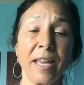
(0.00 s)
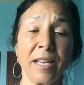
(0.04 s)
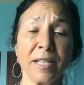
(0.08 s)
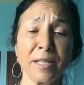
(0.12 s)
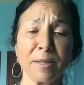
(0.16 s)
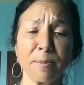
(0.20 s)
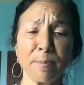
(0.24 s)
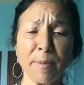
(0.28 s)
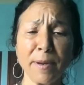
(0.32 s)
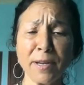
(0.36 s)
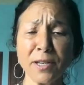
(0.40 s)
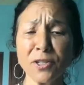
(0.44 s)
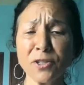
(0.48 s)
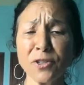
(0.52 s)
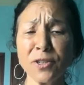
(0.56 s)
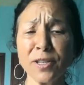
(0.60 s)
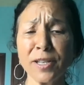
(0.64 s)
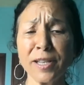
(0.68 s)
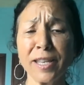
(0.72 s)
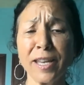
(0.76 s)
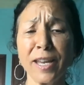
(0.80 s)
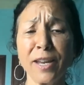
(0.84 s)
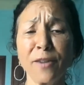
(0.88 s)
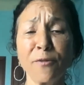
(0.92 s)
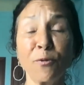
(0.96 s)

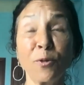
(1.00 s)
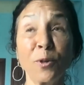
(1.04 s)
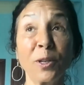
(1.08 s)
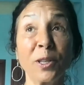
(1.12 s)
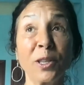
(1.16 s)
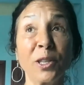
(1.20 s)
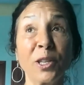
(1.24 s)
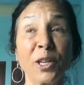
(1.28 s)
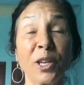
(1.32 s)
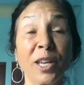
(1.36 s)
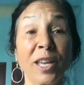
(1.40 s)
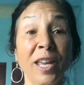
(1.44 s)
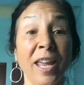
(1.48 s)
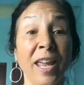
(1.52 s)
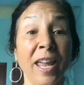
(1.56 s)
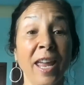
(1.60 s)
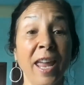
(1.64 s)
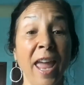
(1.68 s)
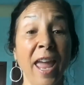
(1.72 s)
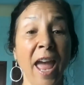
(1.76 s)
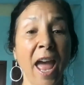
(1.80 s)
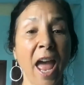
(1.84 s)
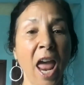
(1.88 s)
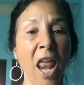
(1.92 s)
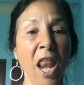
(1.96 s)
especially if we're
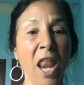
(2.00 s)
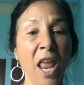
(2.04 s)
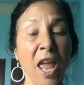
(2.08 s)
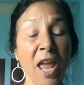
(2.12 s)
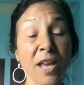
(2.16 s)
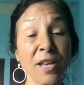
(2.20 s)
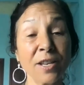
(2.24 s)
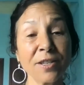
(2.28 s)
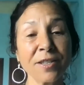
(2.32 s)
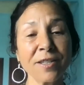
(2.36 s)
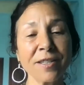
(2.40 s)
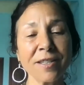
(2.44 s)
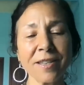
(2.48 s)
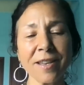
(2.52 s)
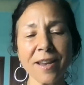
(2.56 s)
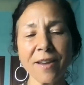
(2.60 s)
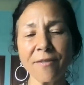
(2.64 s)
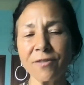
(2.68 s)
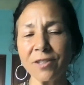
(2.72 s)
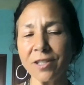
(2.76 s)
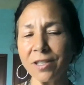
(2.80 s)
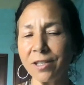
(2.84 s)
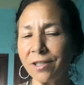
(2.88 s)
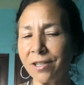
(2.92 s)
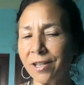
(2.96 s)
looking at
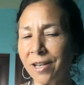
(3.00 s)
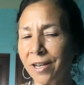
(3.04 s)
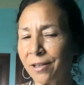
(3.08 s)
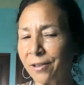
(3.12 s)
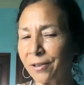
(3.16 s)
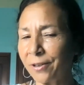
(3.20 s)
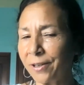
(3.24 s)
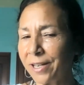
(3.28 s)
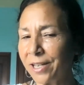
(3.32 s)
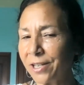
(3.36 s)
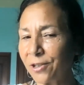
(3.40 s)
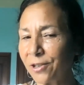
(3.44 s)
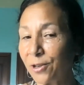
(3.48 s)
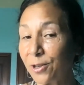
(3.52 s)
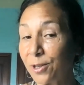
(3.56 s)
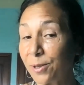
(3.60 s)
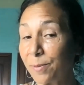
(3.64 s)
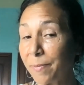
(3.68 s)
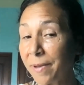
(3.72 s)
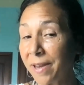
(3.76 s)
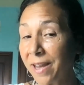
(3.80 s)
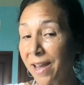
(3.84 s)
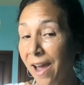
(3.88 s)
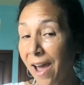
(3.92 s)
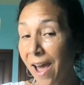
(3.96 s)
7
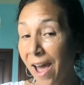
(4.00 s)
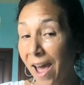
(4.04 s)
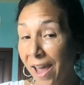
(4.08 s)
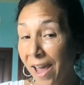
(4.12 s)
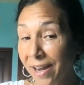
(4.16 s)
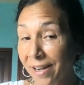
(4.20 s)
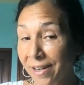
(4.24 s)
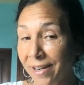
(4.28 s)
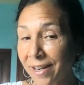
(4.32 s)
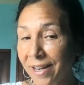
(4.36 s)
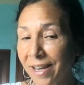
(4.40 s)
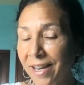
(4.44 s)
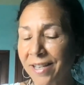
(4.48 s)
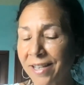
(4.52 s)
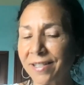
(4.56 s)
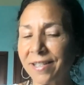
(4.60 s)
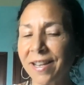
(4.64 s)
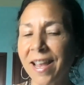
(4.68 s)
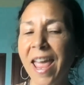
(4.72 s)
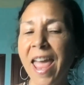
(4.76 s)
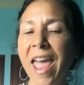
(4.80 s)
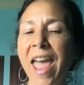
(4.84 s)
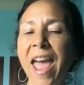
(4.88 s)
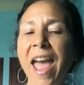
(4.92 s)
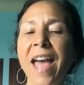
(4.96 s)
generations behind
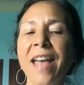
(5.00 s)
us